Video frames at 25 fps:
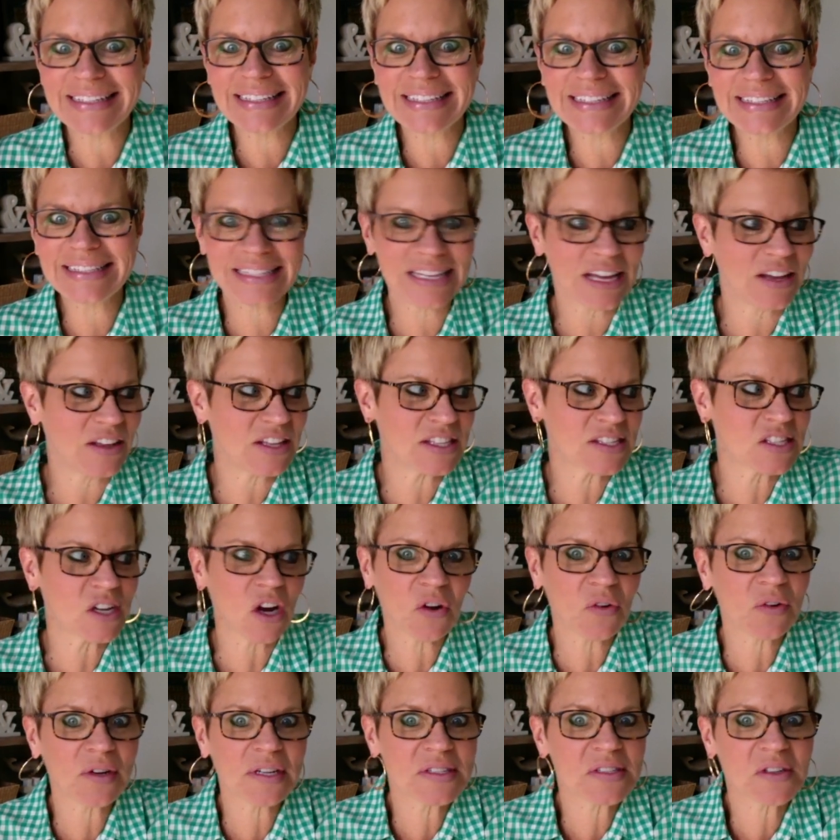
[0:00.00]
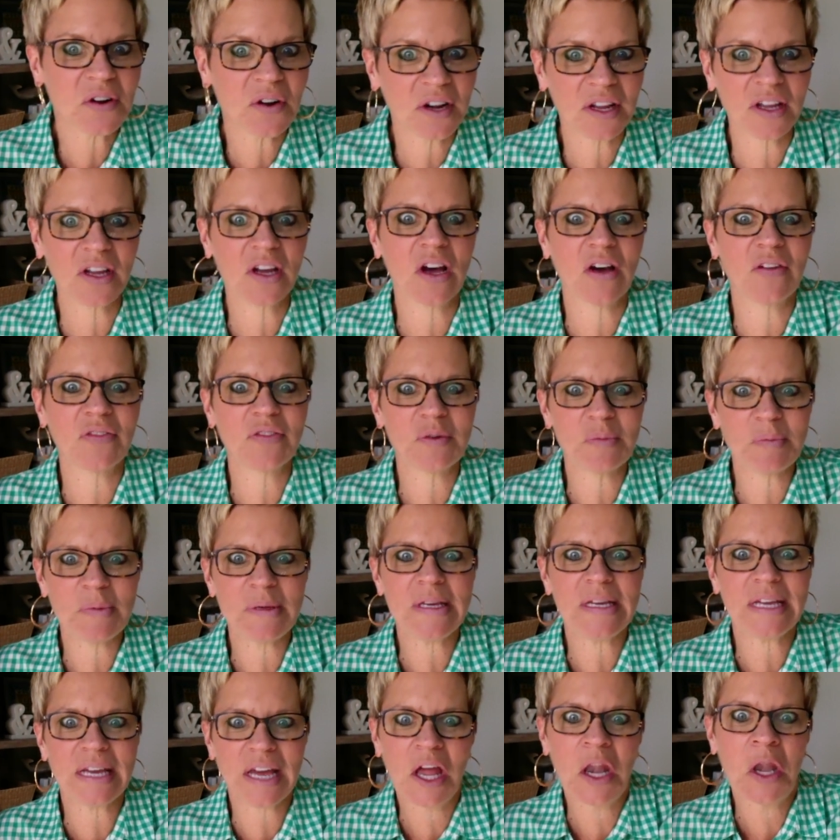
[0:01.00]
It's already starting off to
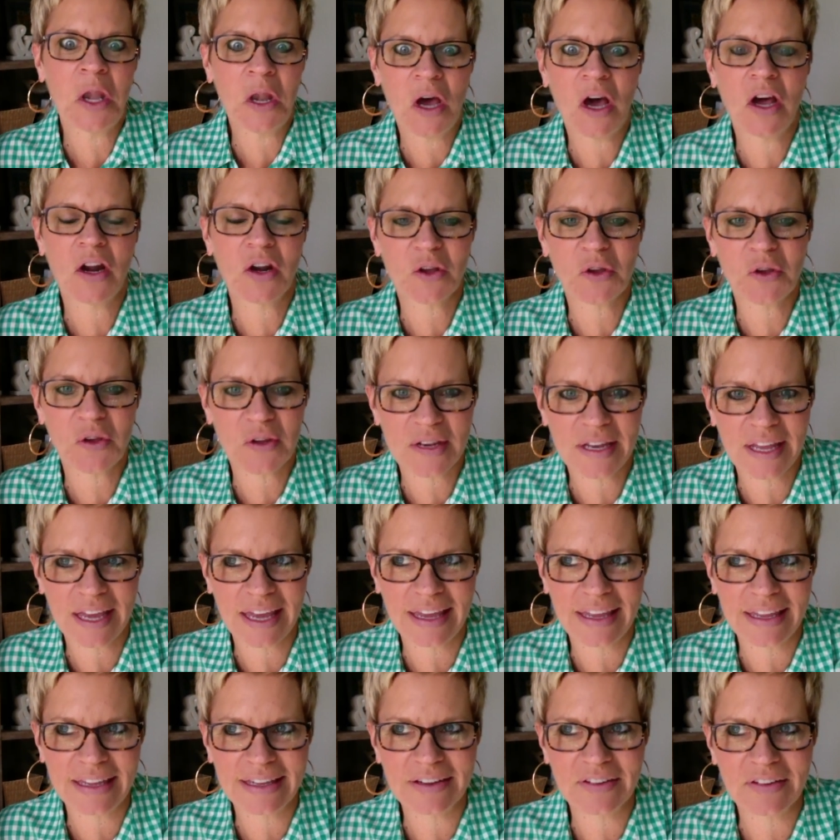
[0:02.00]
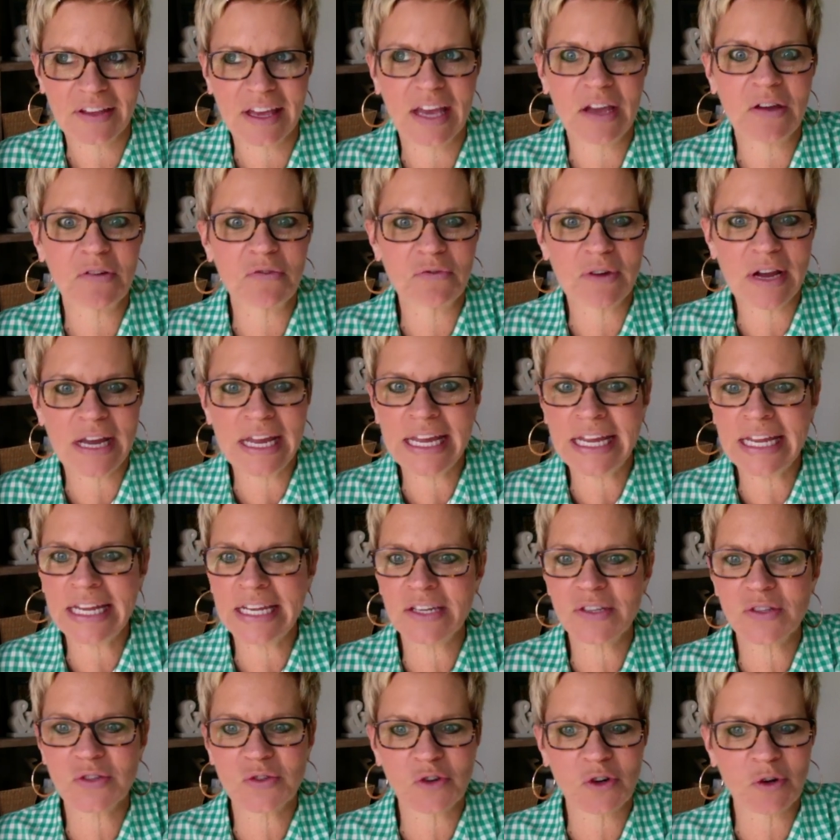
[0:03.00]
be not a good day. Okay?
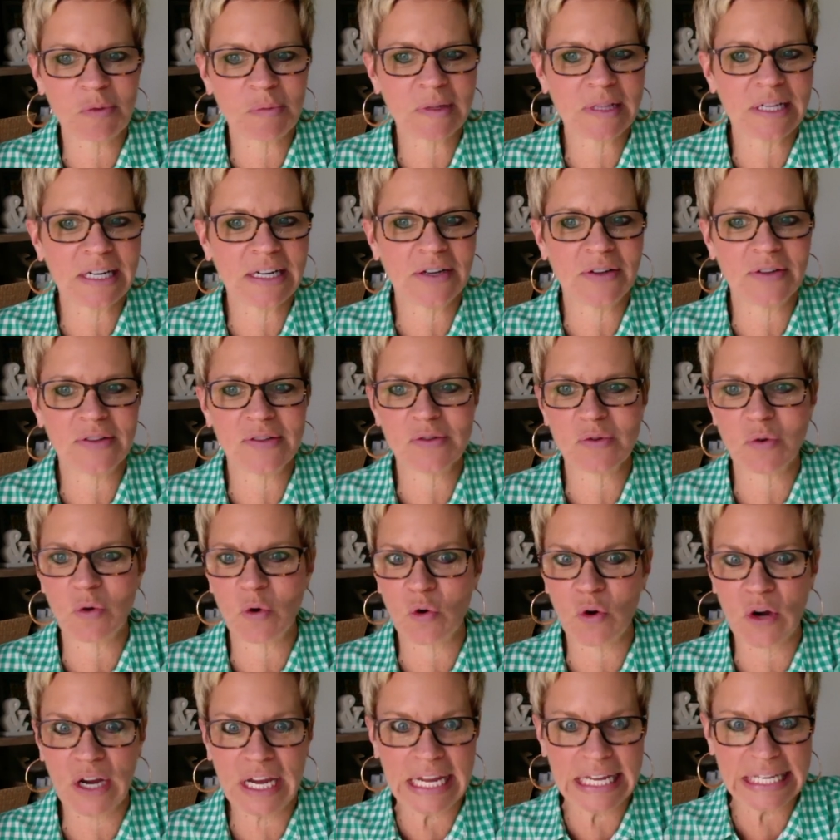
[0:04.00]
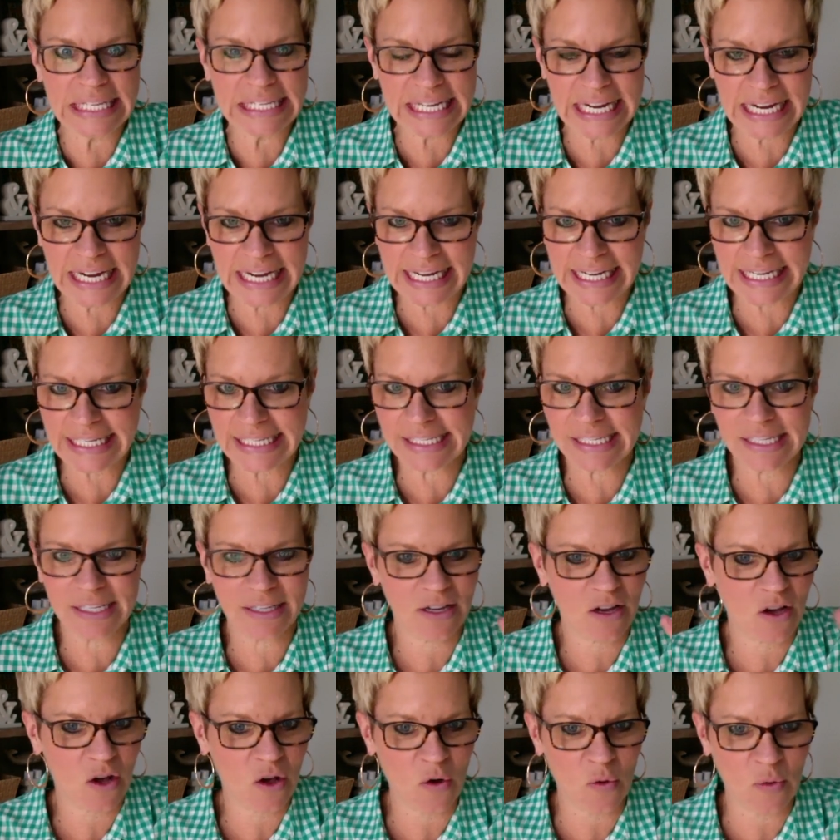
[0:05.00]
Rain, storm clouds, gray skies,
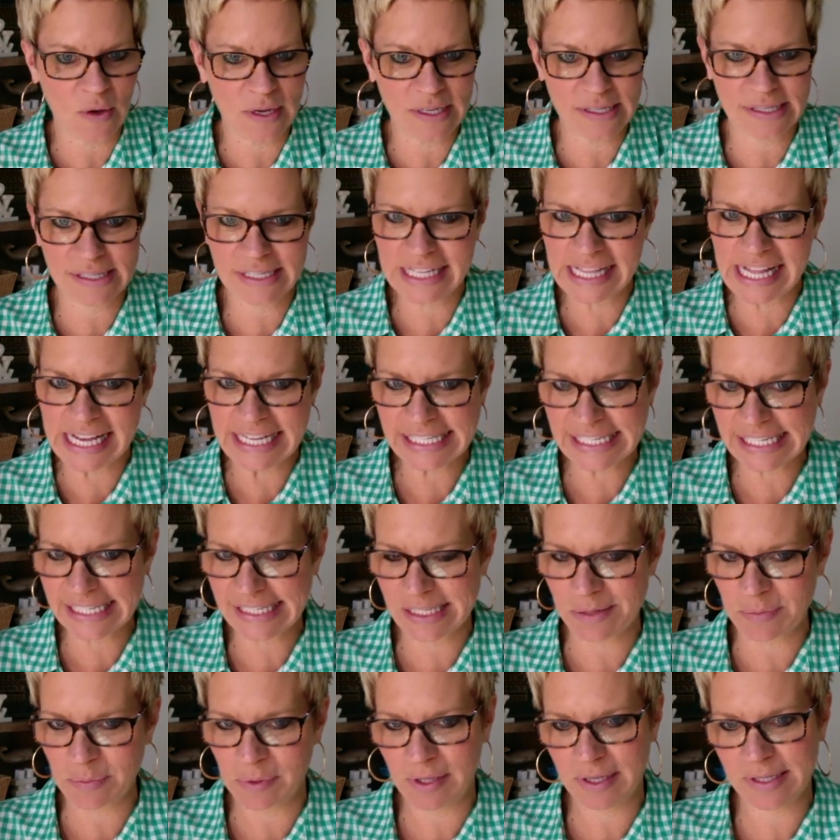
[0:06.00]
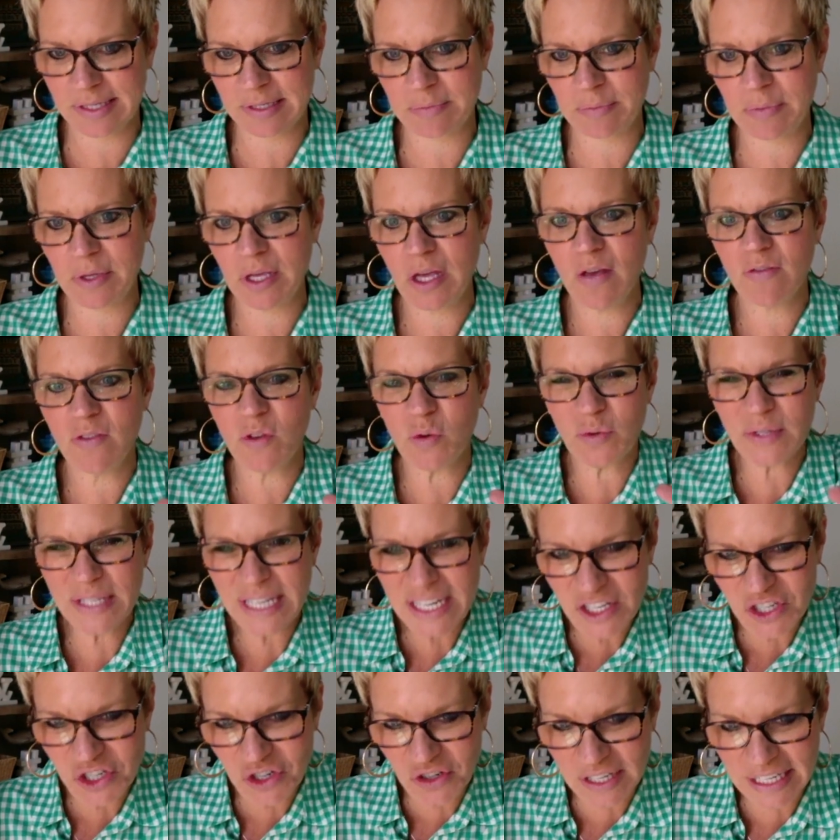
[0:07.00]
always. Classic symbolism. If you
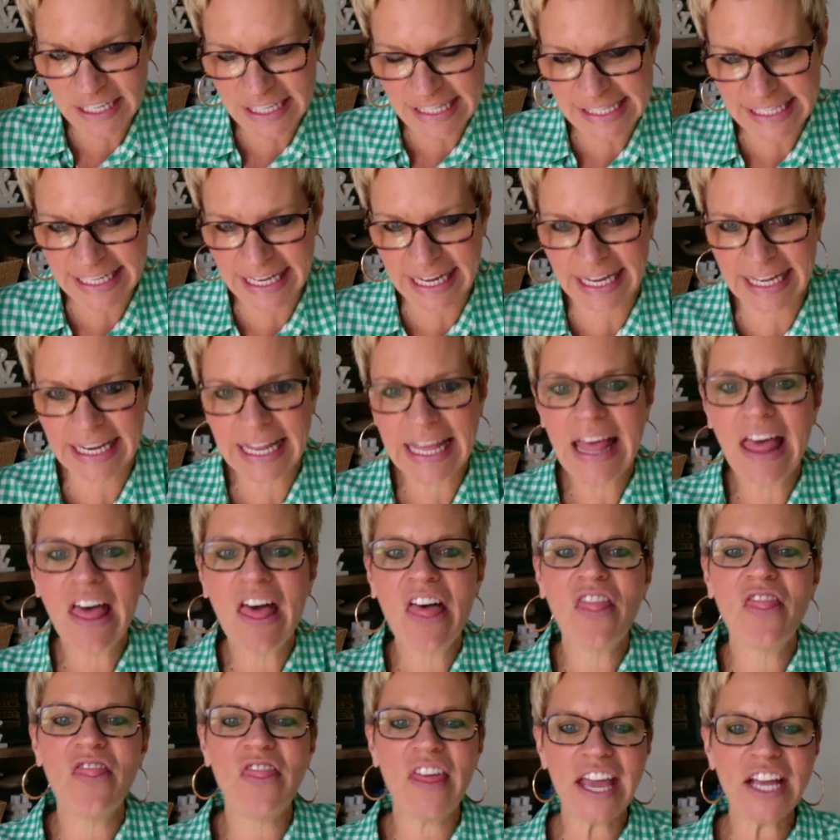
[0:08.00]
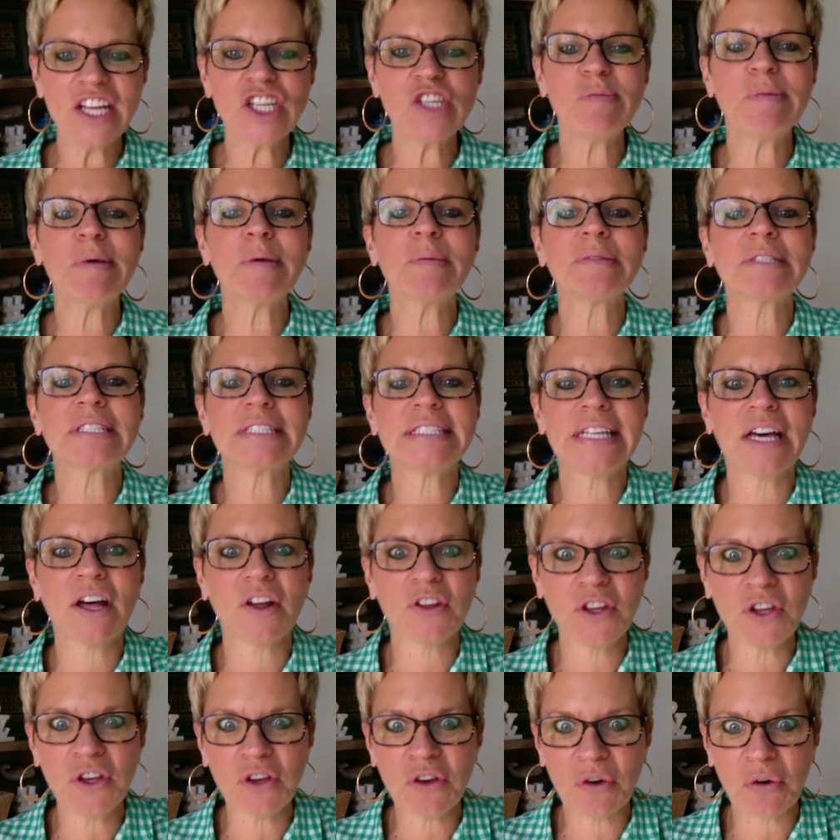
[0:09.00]
teach your kids that, they should be able to tell
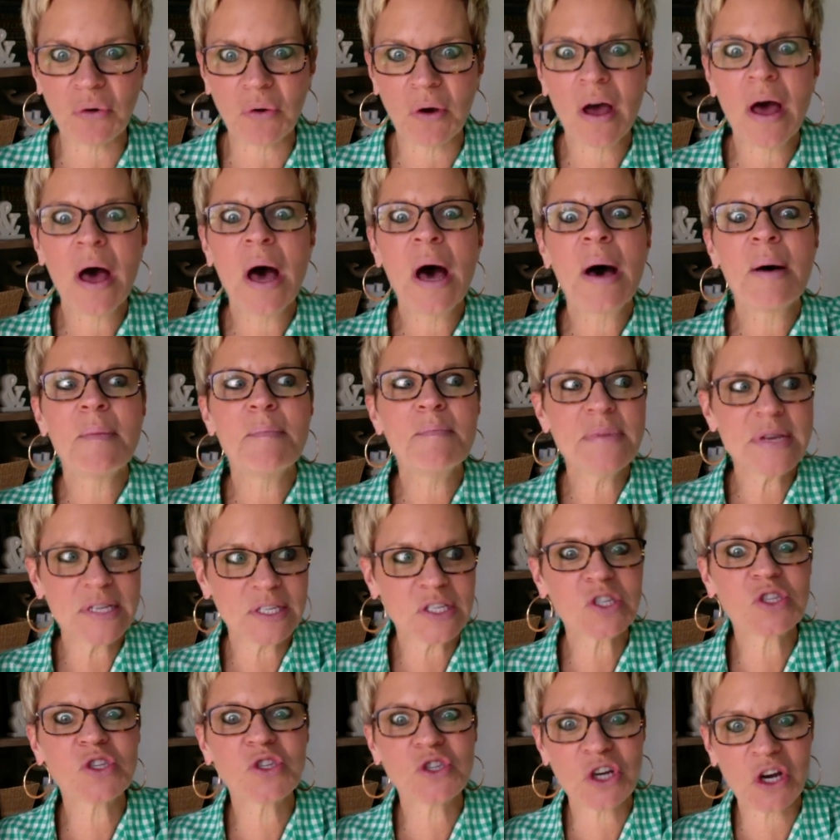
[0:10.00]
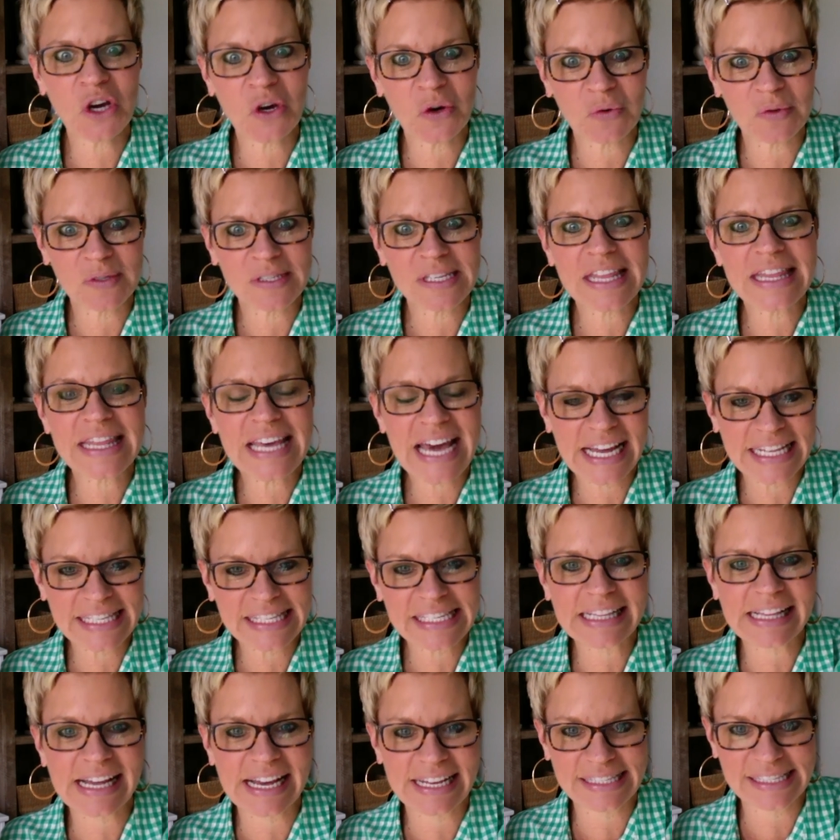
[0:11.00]
you, Mrs. Jones, that's
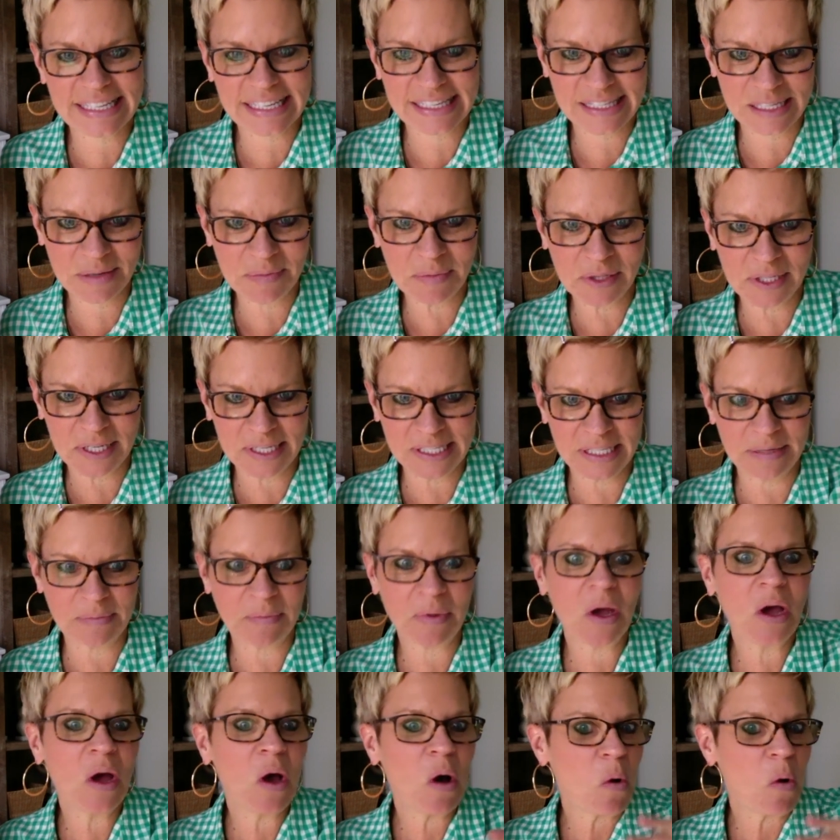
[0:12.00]
classic symbolism.